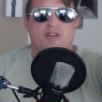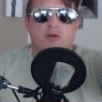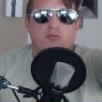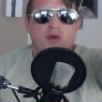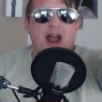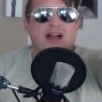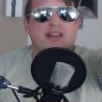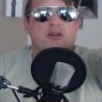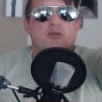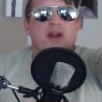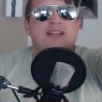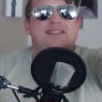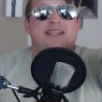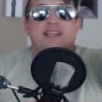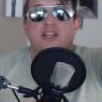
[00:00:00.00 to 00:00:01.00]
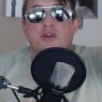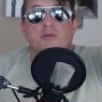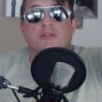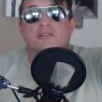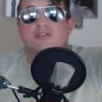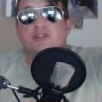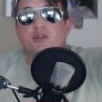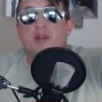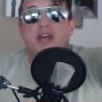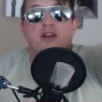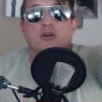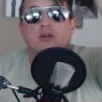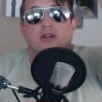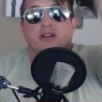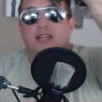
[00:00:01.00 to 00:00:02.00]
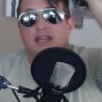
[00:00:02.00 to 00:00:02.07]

Rally racing, you are literally